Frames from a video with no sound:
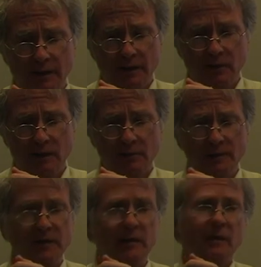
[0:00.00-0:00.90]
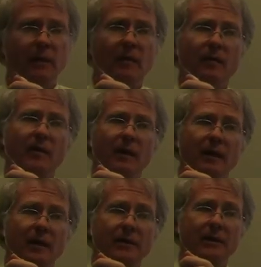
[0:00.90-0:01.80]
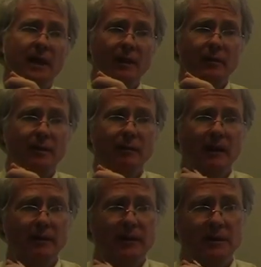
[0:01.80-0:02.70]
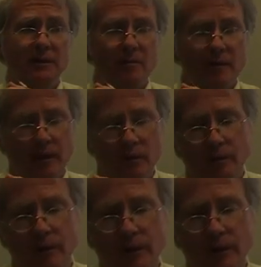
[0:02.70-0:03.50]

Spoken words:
religious groups, consanguineous marriages, they'll